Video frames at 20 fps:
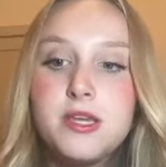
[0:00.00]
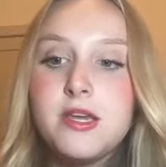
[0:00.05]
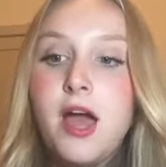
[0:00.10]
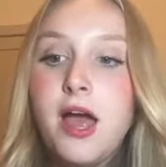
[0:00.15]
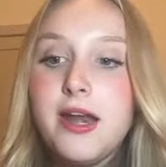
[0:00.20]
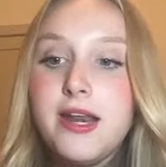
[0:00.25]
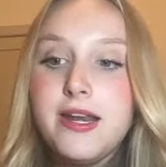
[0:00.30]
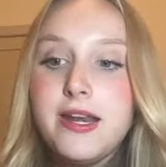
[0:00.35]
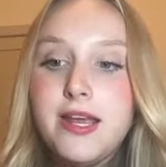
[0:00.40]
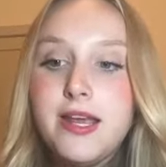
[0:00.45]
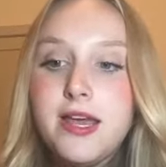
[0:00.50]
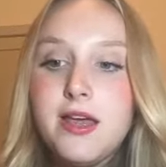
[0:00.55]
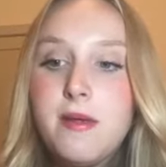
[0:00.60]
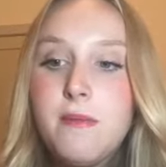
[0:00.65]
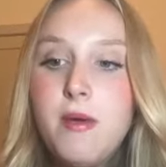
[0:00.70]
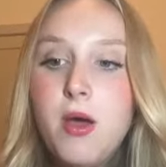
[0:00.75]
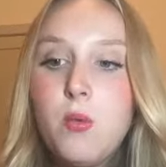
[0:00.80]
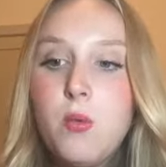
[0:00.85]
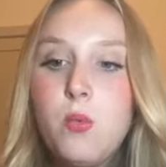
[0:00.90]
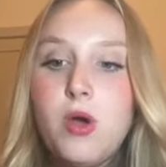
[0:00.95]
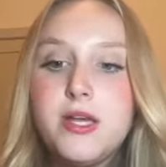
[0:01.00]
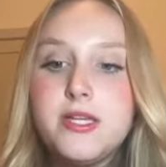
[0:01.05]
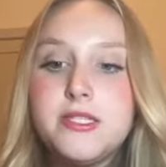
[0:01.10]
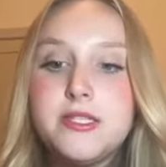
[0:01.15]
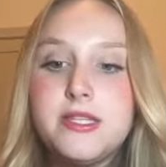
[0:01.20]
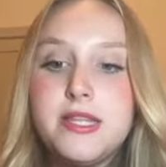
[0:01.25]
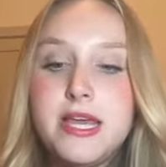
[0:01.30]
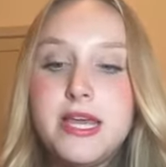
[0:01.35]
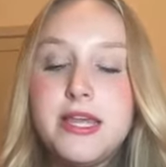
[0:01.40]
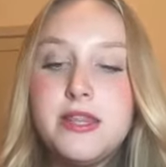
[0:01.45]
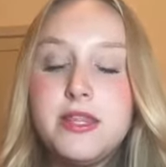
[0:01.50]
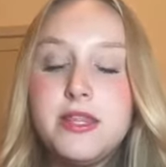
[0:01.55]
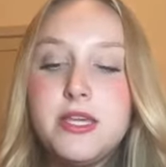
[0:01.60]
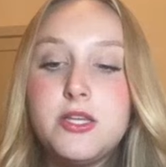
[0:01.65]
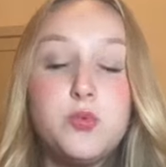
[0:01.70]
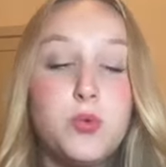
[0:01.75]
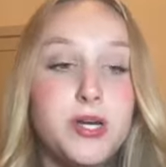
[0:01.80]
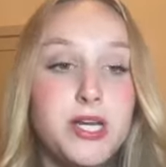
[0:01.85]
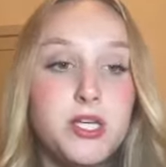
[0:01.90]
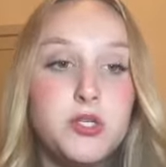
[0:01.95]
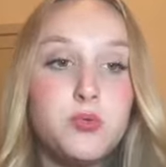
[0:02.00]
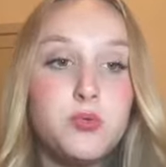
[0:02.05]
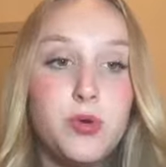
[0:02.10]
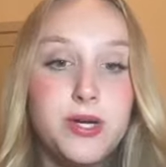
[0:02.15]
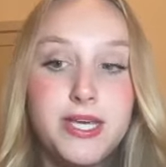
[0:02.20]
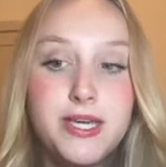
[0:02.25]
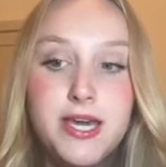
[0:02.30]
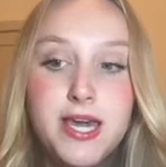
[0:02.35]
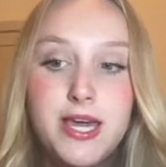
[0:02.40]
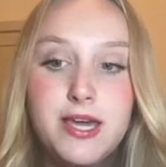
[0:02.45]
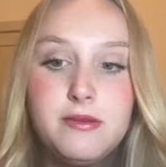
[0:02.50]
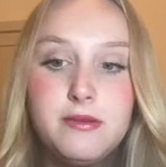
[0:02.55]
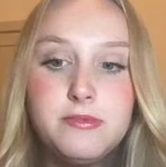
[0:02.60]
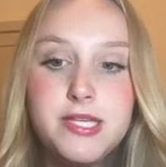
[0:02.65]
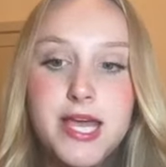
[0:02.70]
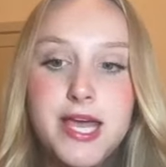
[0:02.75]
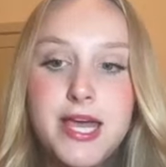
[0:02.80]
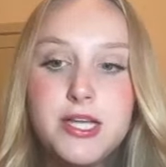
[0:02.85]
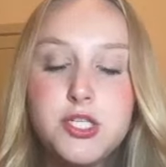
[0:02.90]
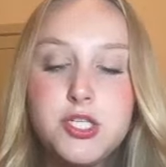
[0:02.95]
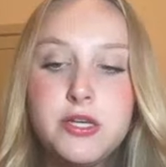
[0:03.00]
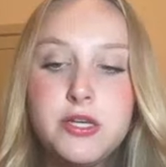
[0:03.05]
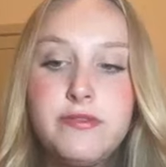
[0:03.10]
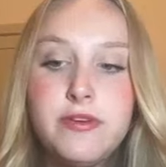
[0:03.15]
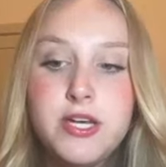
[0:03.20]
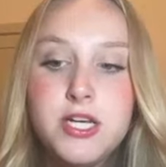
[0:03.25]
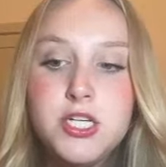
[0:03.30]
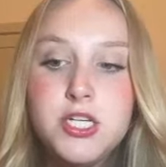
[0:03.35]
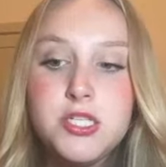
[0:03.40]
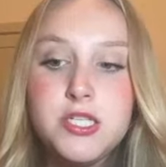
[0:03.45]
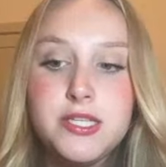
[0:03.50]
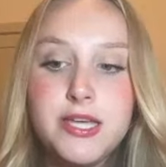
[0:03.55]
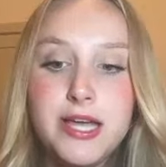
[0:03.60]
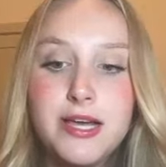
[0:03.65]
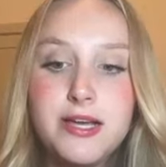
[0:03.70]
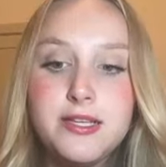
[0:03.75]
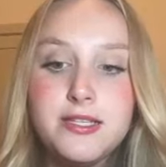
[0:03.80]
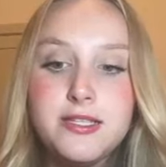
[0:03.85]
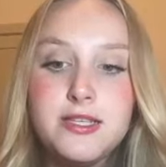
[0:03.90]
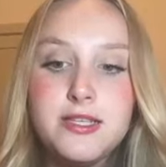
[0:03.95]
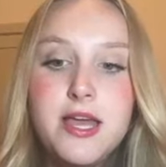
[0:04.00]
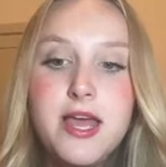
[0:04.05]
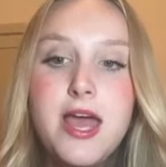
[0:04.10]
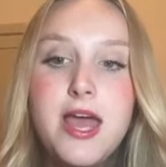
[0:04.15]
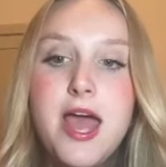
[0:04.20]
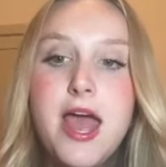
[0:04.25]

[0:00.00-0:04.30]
Cunningham was in the 2020 games, and she finished 6th.